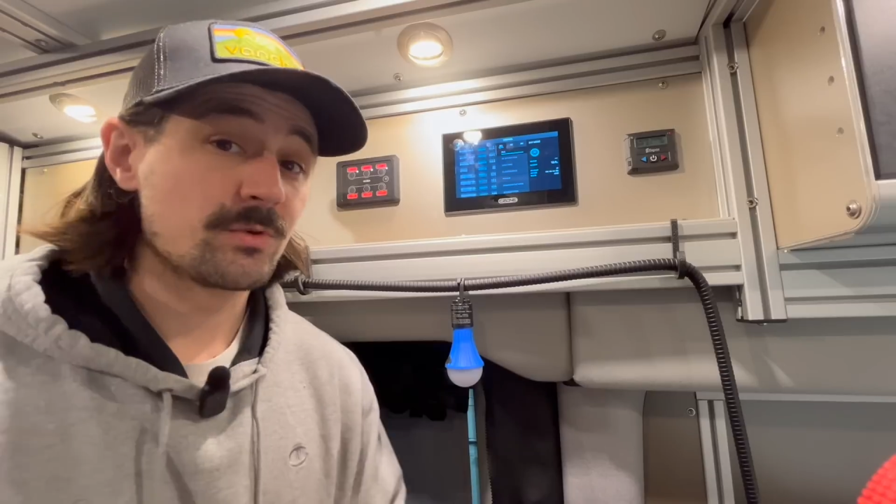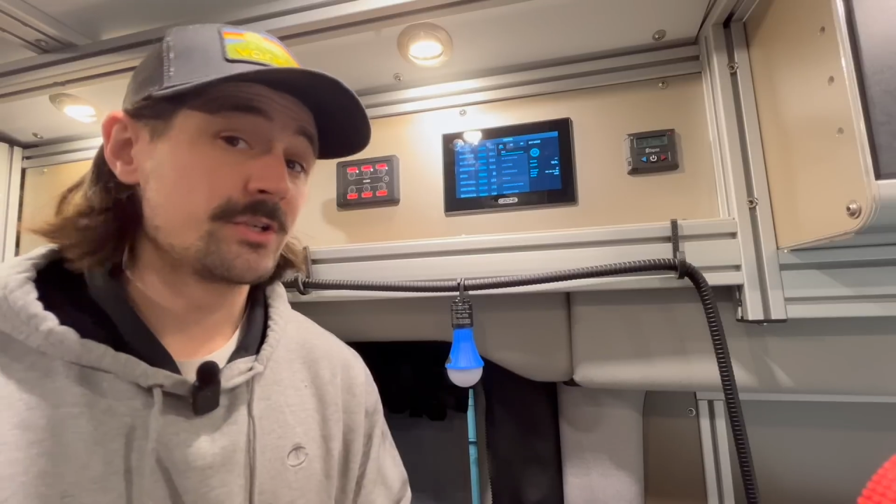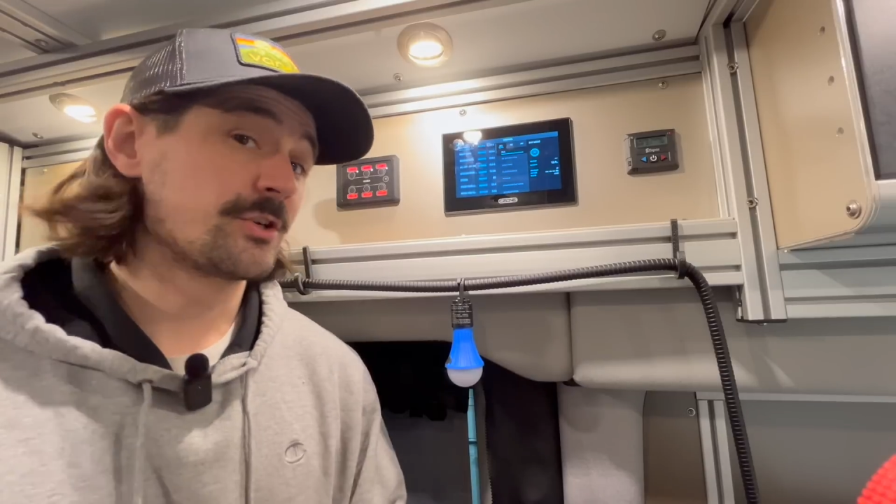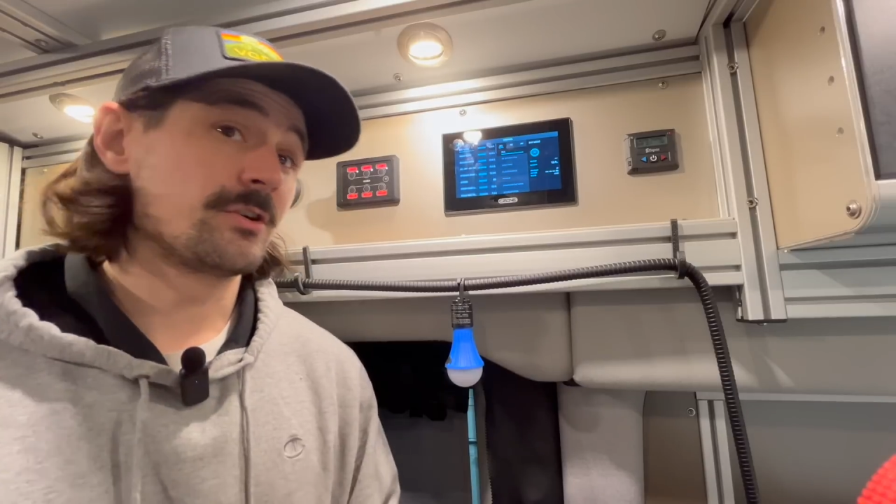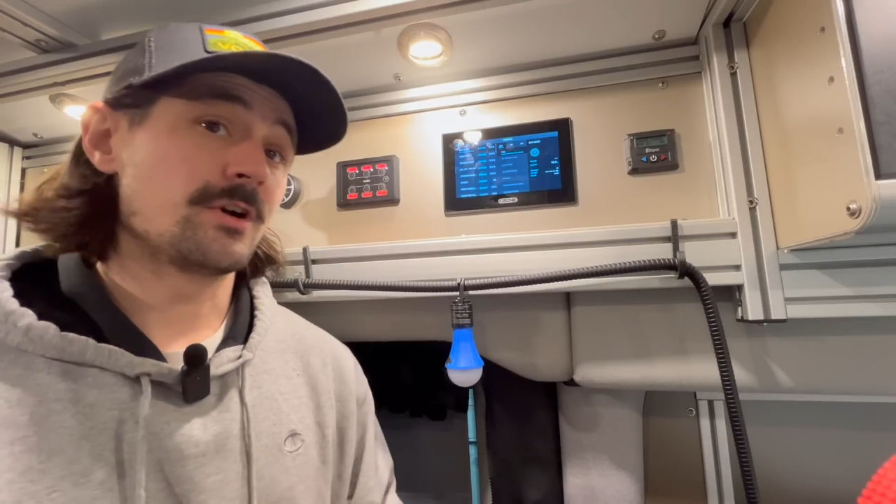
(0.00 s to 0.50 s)
want
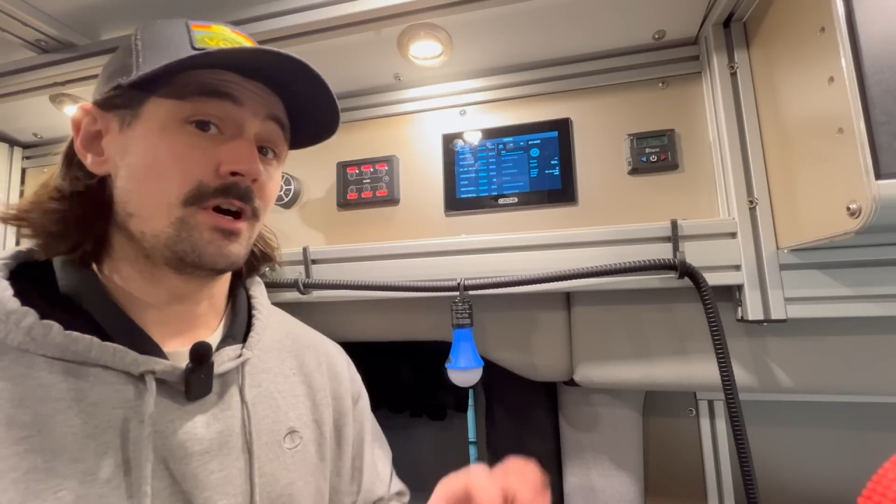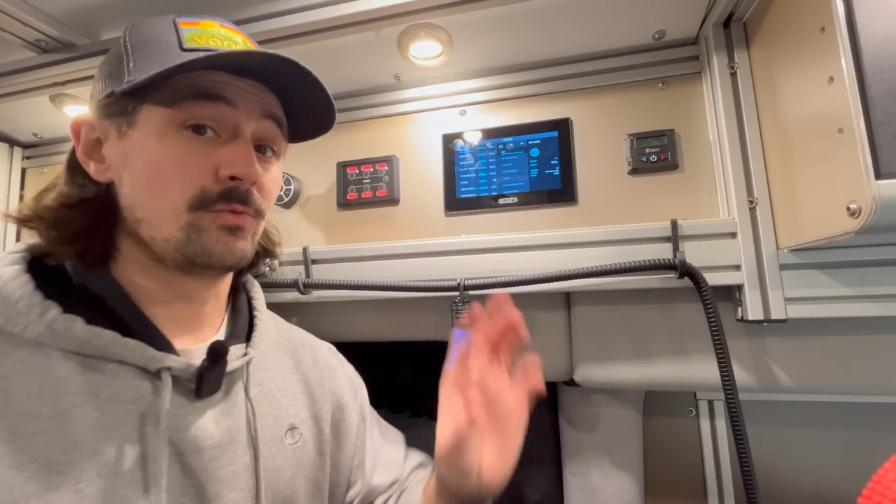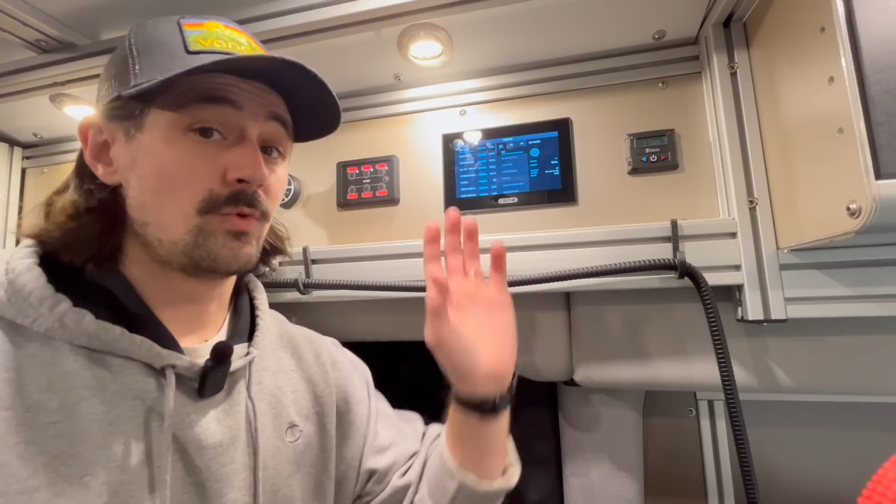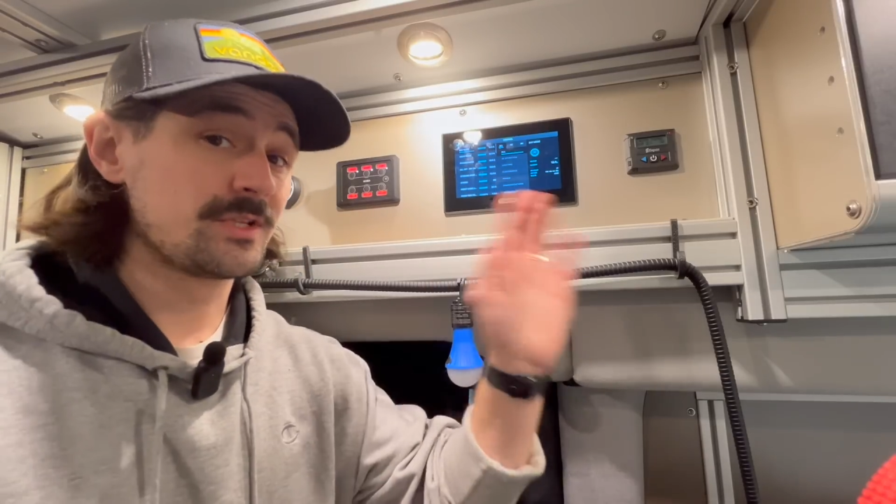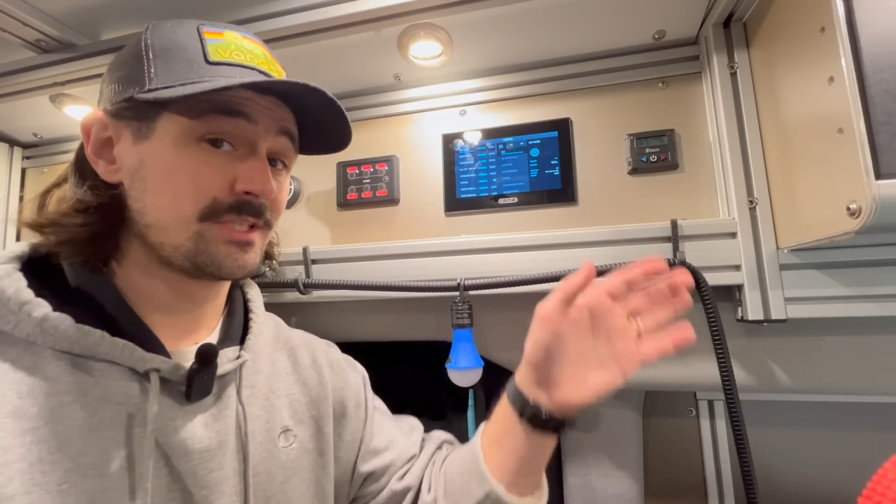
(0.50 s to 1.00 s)
to turn
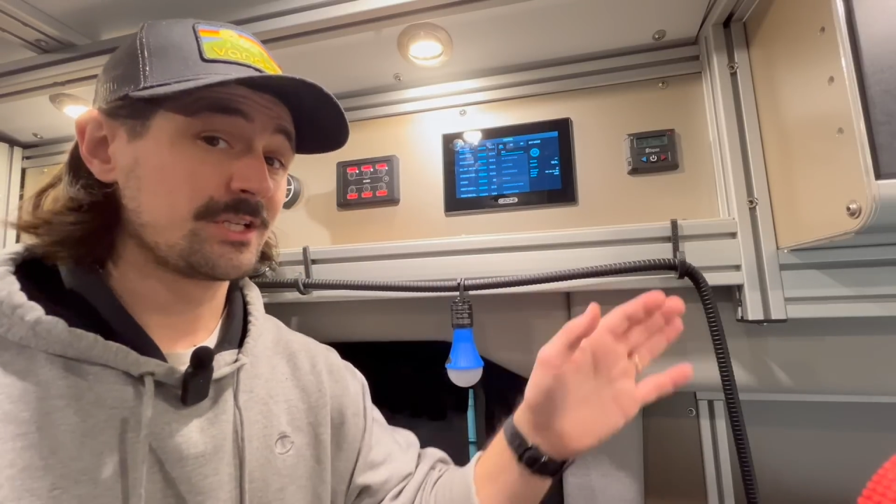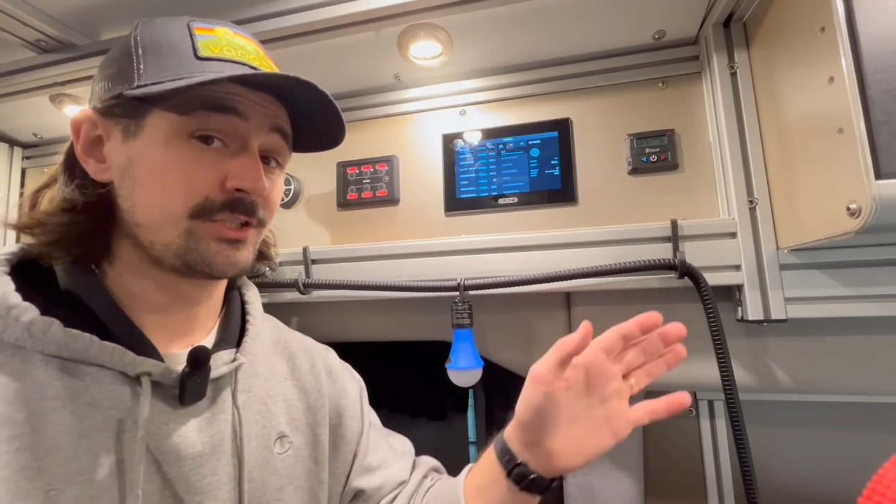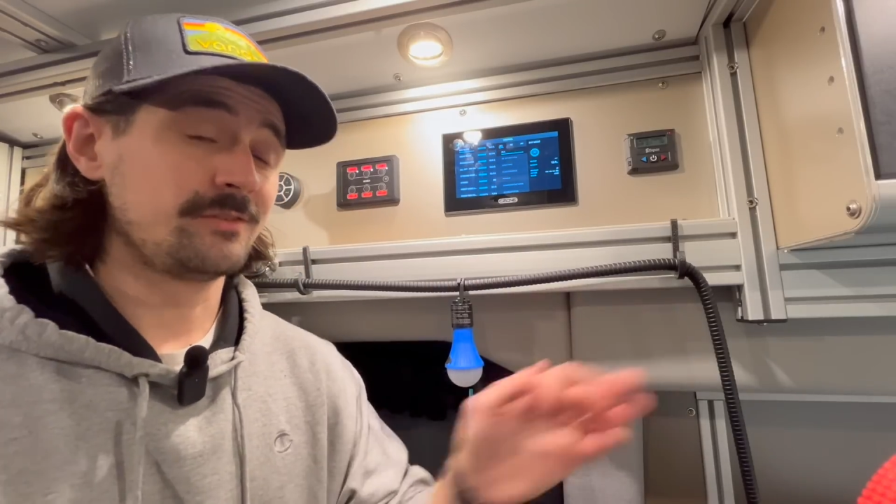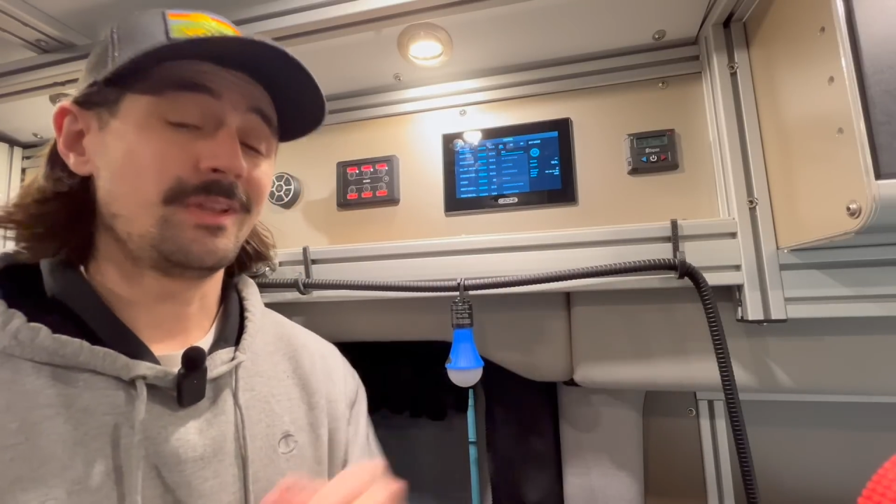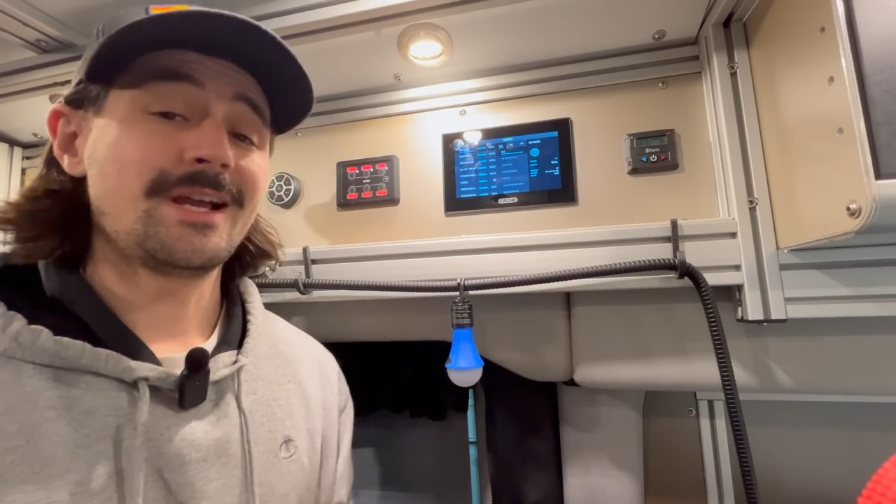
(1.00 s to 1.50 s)
on one
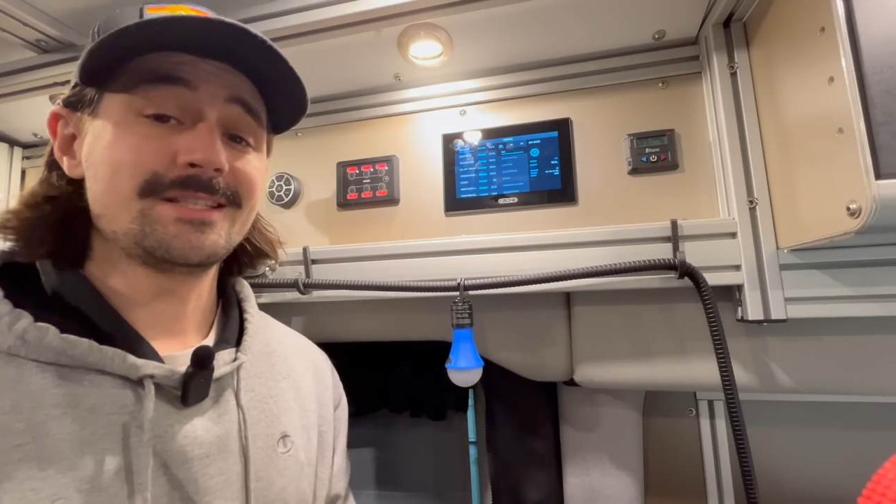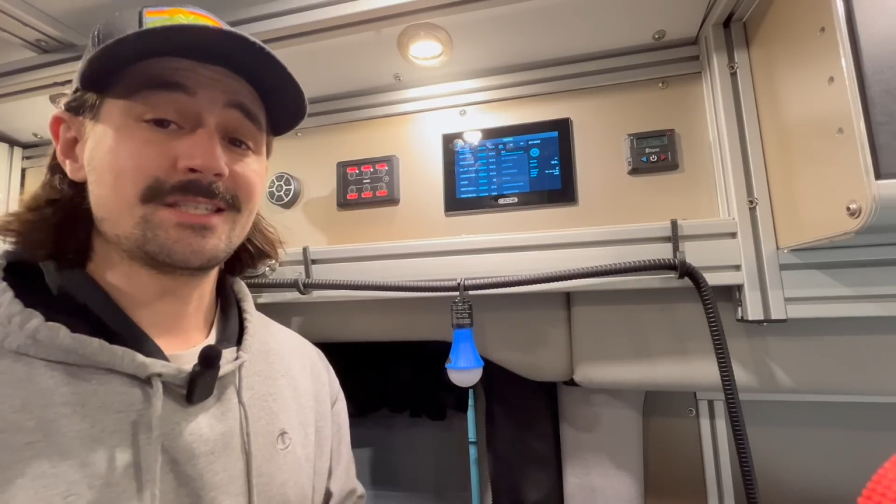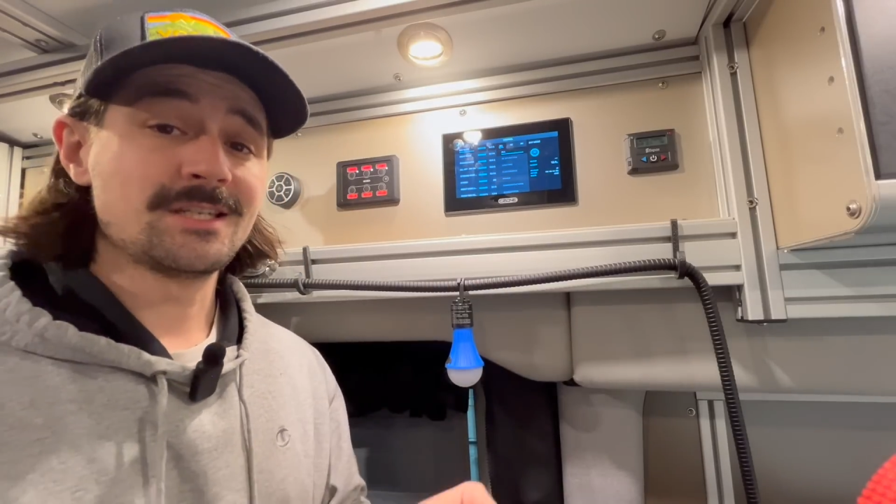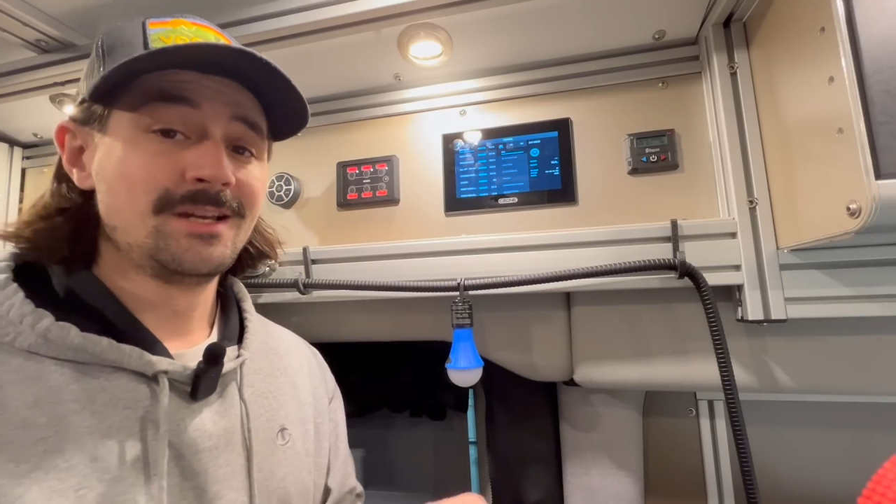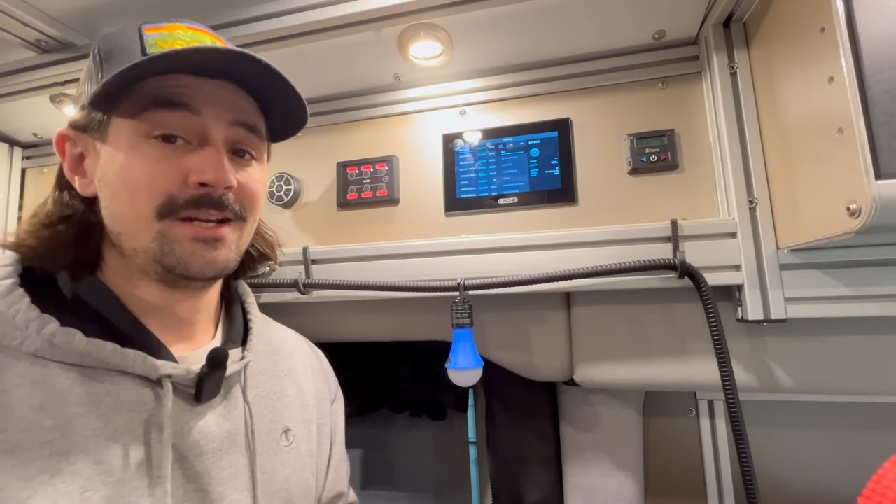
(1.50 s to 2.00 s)
section of
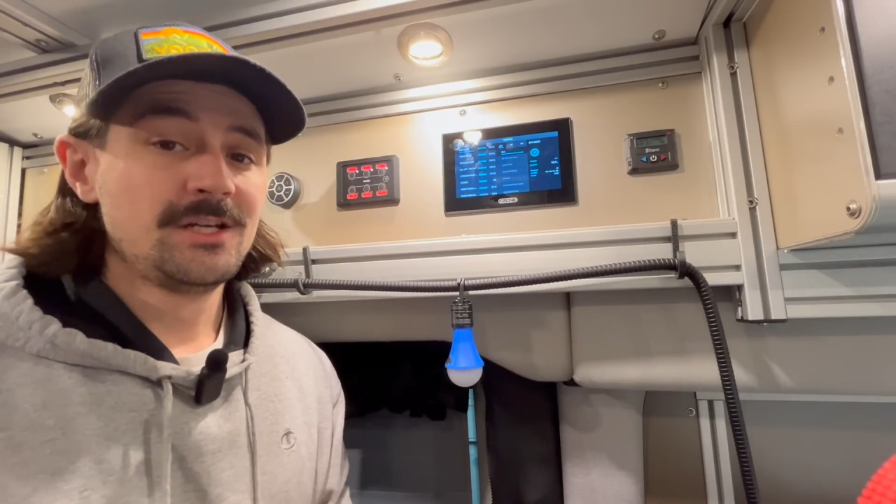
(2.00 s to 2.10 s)
lights,